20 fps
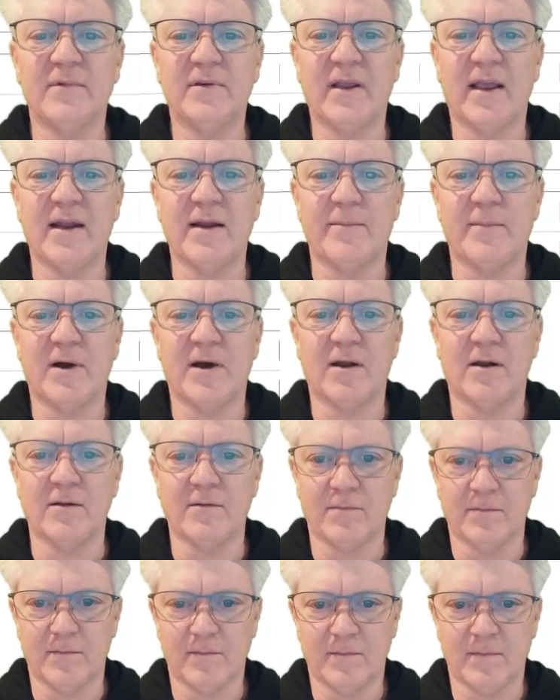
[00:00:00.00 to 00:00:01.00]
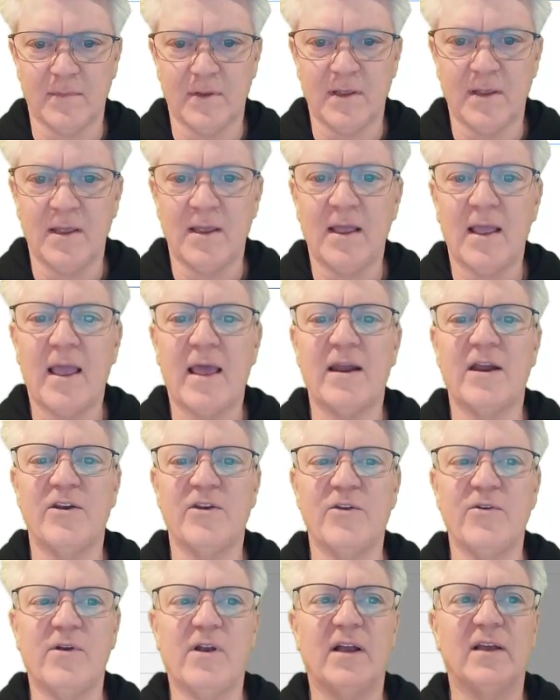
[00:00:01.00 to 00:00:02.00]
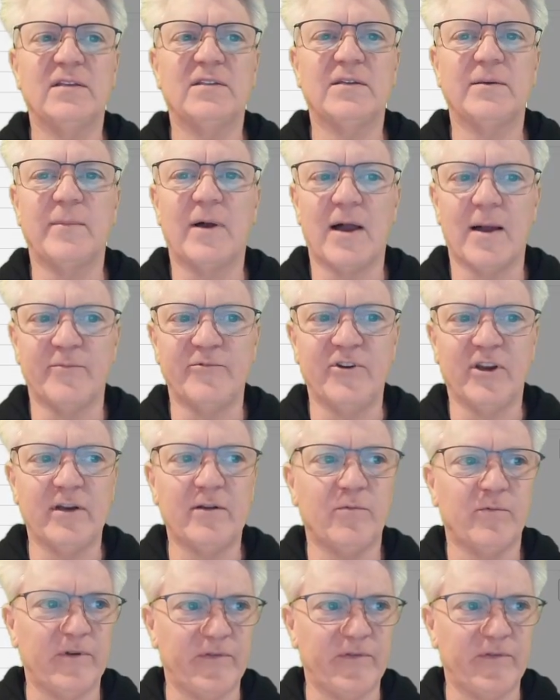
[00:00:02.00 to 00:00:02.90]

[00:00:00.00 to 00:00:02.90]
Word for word: data model and a new custom object.